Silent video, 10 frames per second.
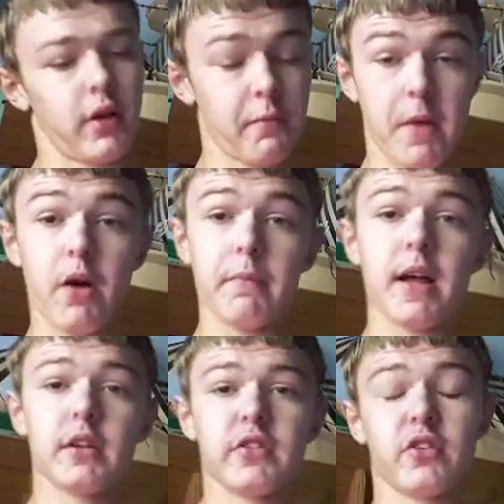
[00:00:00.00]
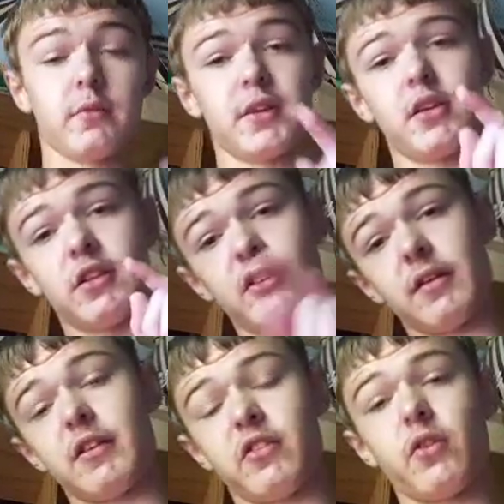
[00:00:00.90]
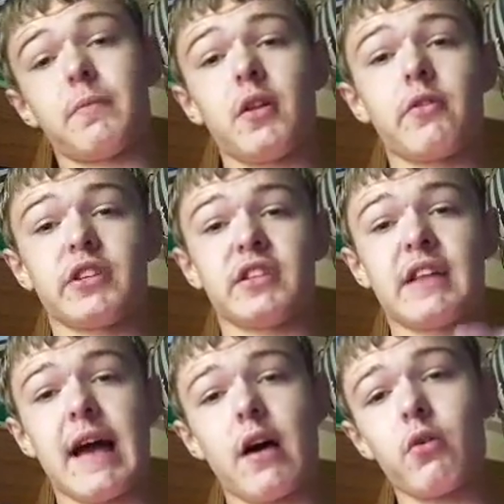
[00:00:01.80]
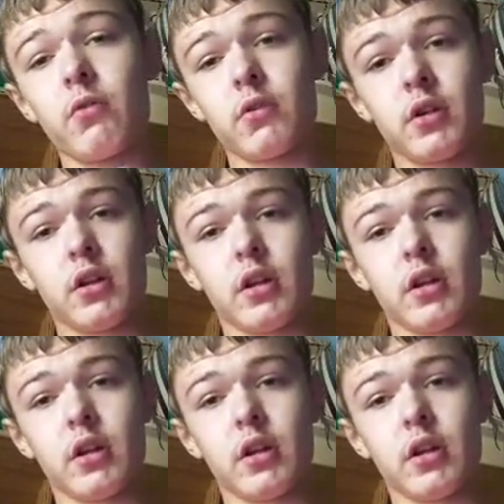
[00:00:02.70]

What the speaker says: Like, Metal Man is going to be, it's uploading now.